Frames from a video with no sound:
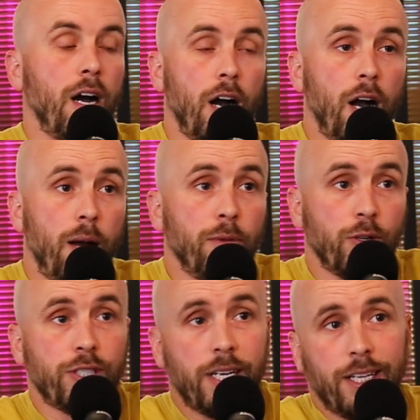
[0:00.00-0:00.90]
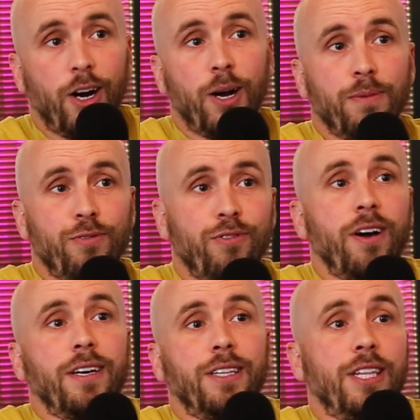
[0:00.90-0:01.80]
I'm not saying
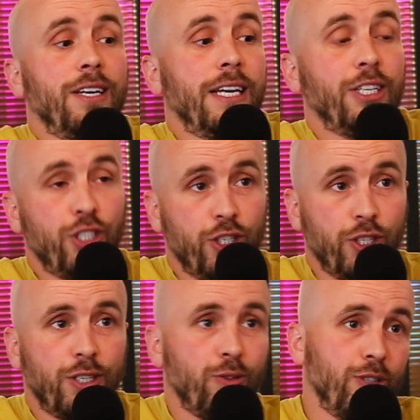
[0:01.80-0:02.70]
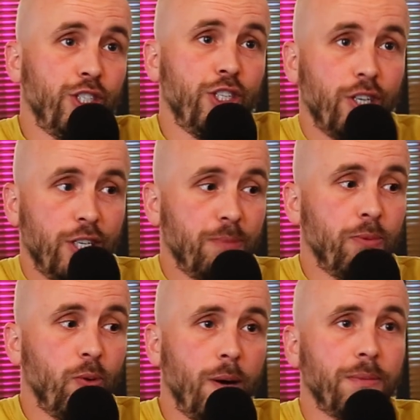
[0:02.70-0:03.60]
that he shouldn't or he should,
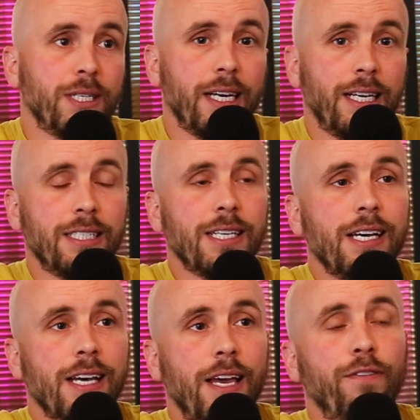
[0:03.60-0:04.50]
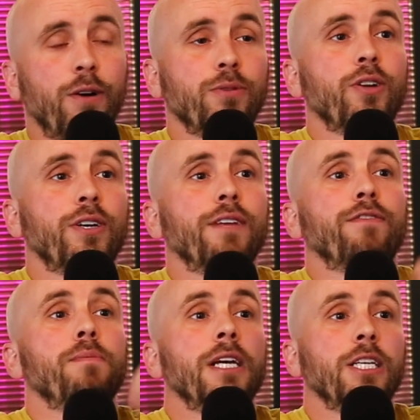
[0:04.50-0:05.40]
but what I'm saying is, if I was to look at it
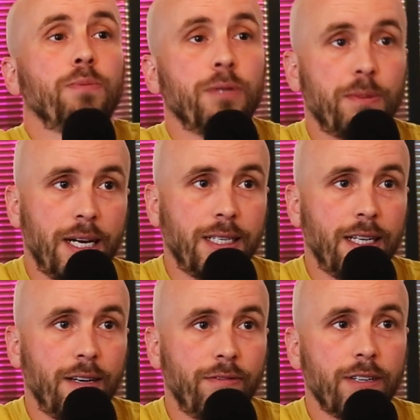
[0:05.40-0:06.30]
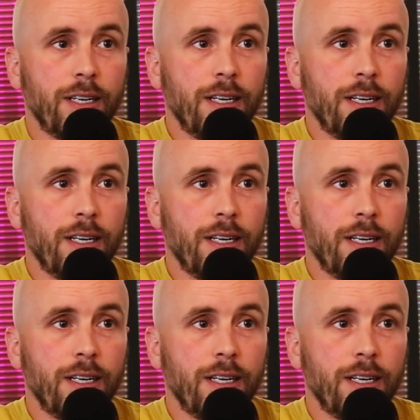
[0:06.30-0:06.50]
from his perspective,